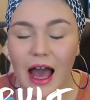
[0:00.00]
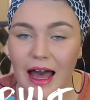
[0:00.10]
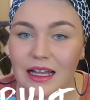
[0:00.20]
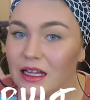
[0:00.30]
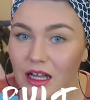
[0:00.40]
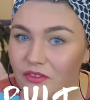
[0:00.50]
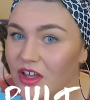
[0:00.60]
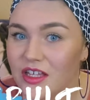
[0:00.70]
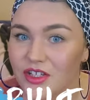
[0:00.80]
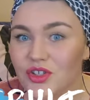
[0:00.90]
I love
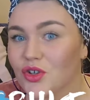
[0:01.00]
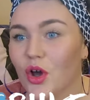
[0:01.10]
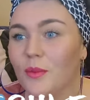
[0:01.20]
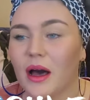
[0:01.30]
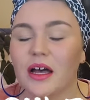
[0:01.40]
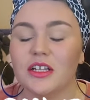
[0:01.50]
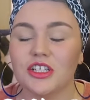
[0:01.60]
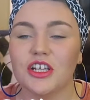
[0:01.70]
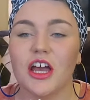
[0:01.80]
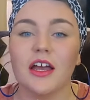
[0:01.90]
it so
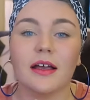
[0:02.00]
much.